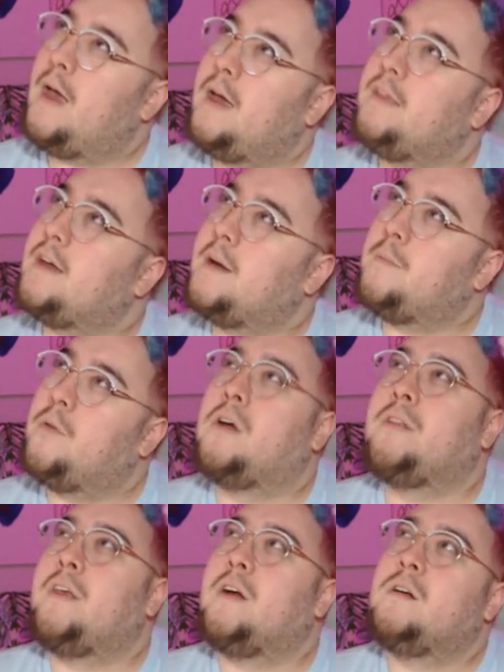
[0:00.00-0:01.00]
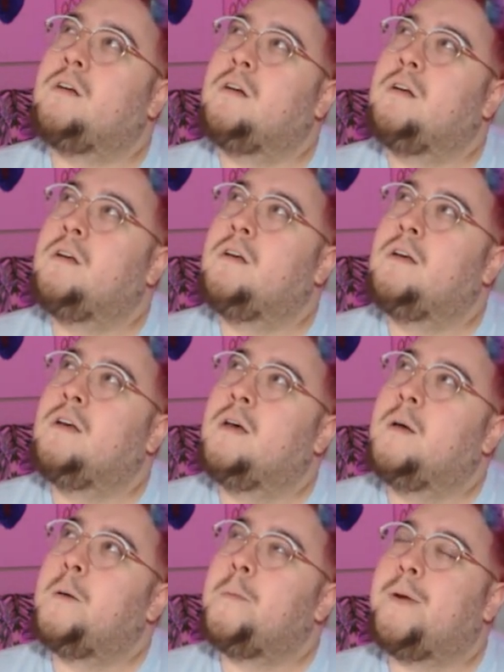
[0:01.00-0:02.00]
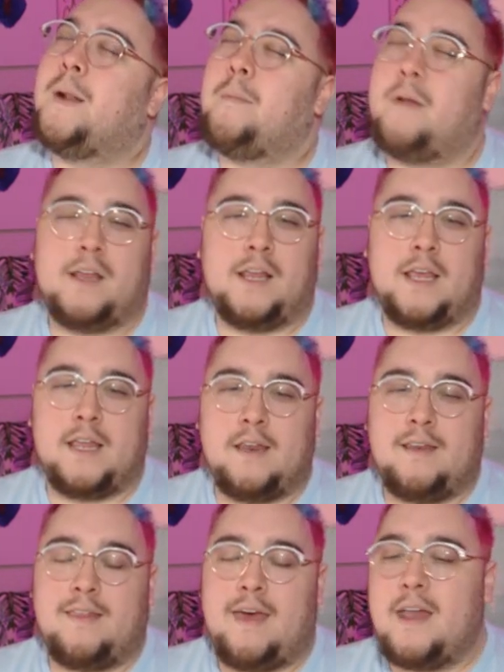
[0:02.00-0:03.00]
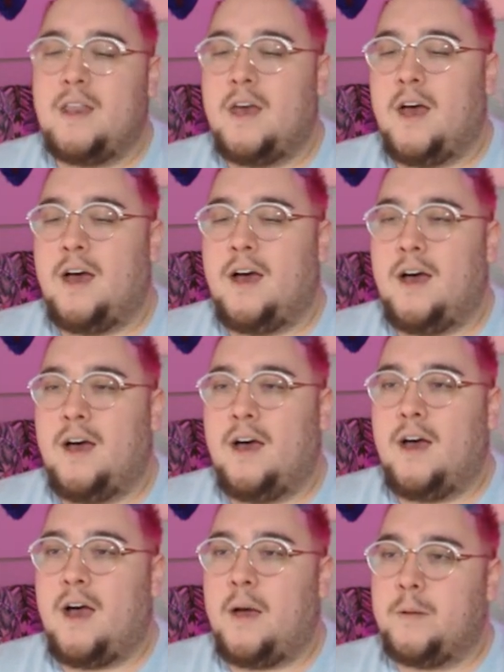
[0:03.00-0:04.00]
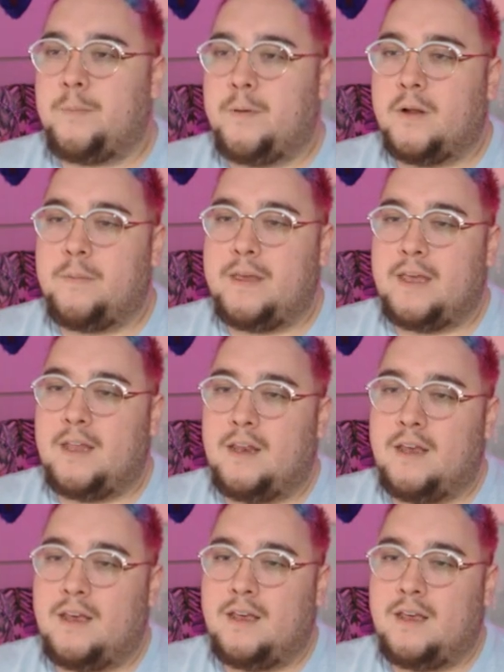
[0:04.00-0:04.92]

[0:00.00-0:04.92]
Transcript: think I'm wrong there, but I'm not going to get into that. I'm going to put him in.